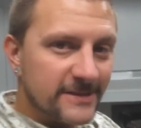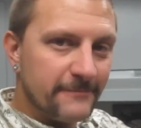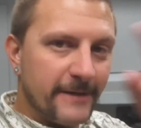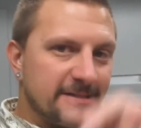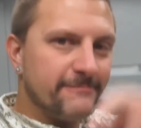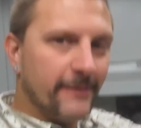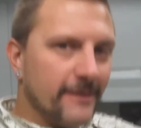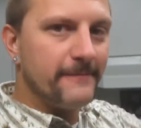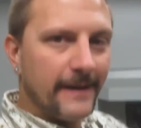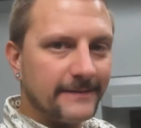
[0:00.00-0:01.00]
the best
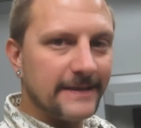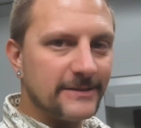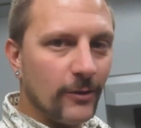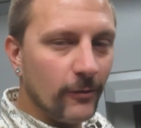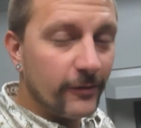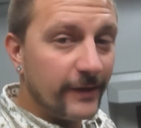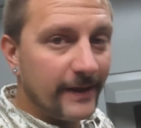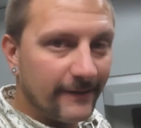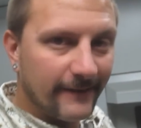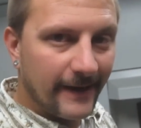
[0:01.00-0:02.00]
part about this whole
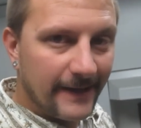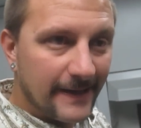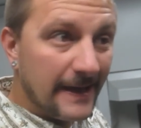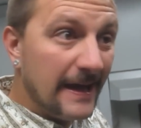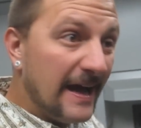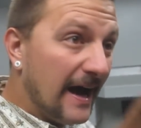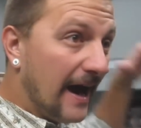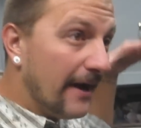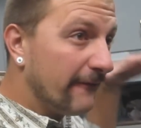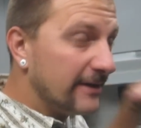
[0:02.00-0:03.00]
thing, right?
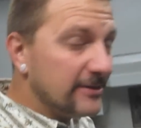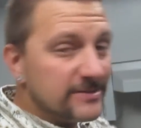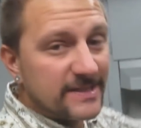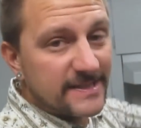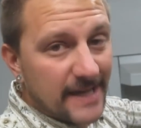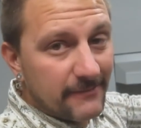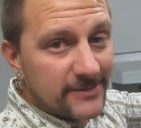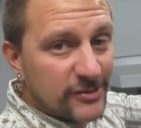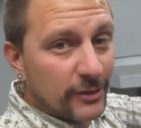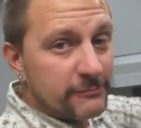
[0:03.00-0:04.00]
I want to use the same
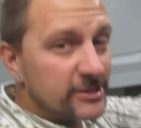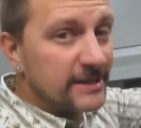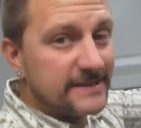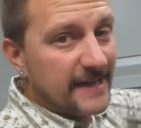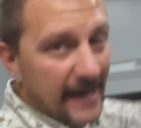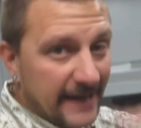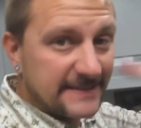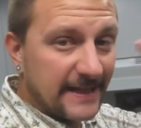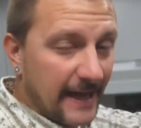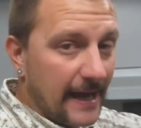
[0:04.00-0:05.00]
description and
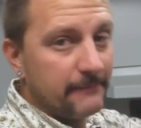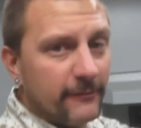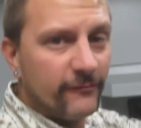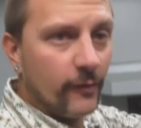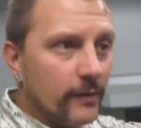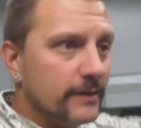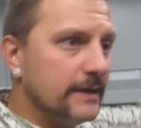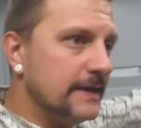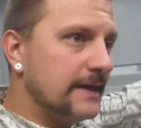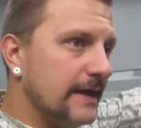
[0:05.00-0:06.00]
tags that I had
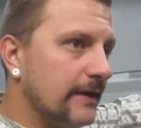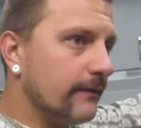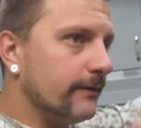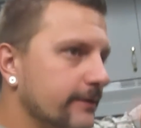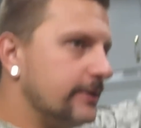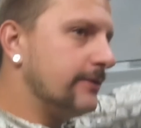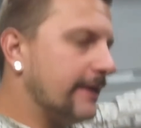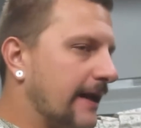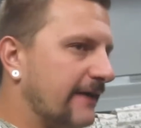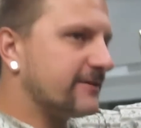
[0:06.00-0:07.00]
before. In order to do
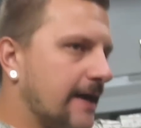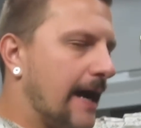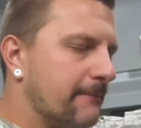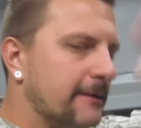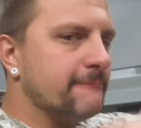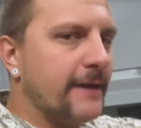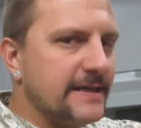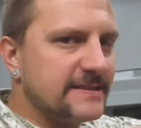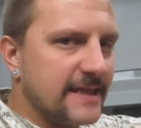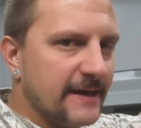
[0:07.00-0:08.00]
that, I have to copy and
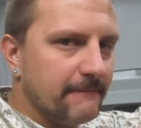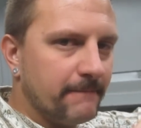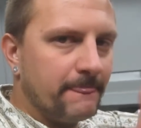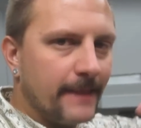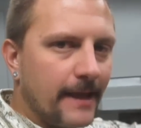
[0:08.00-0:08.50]
paste them